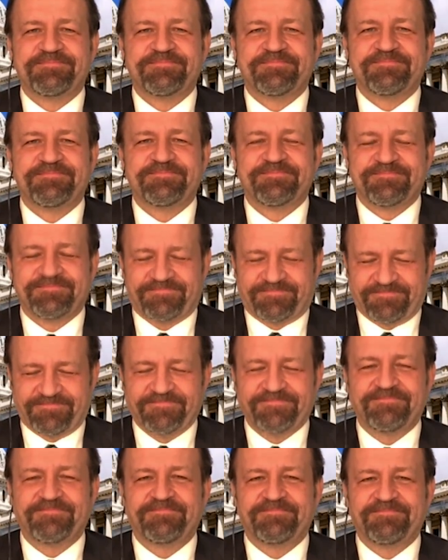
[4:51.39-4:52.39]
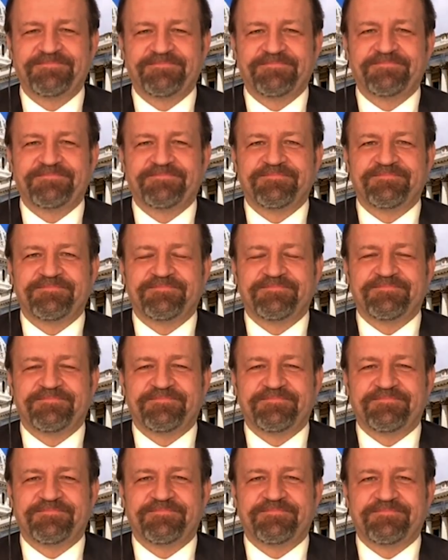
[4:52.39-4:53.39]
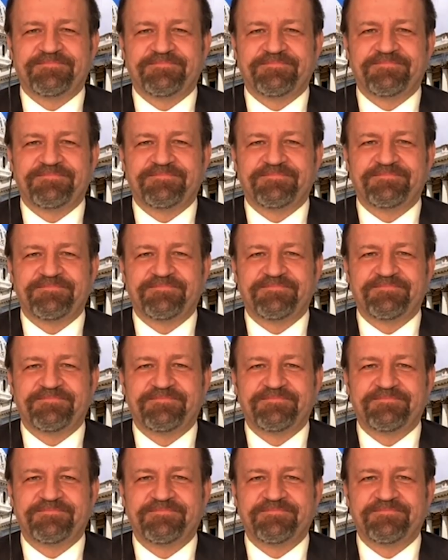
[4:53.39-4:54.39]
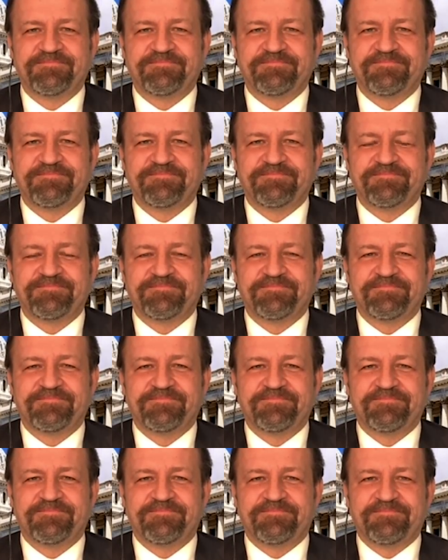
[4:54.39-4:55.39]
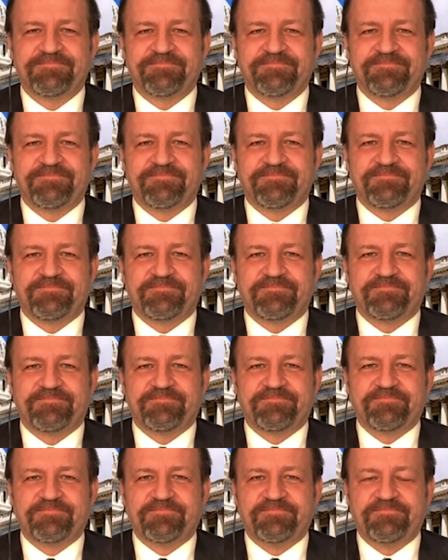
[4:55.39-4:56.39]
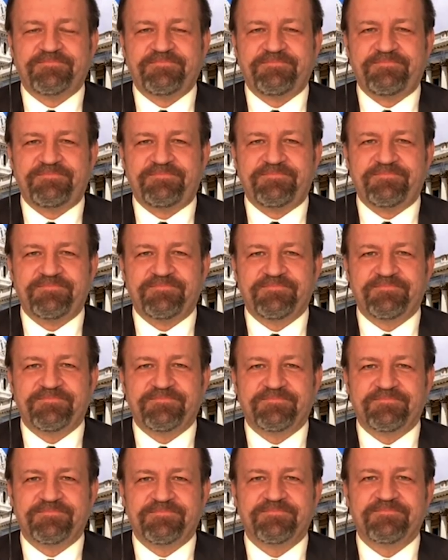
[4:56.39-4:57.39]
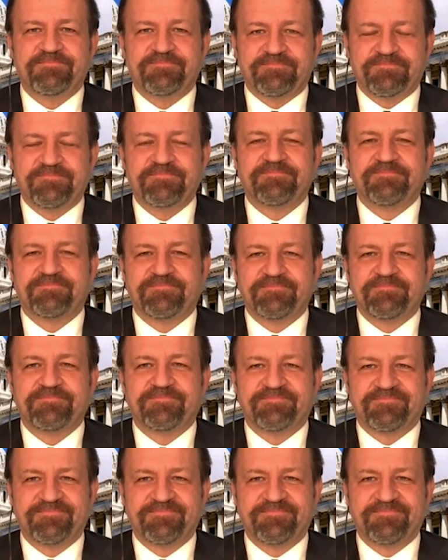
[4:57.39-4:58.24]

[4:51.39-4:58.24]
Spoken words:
The person shown says nothing.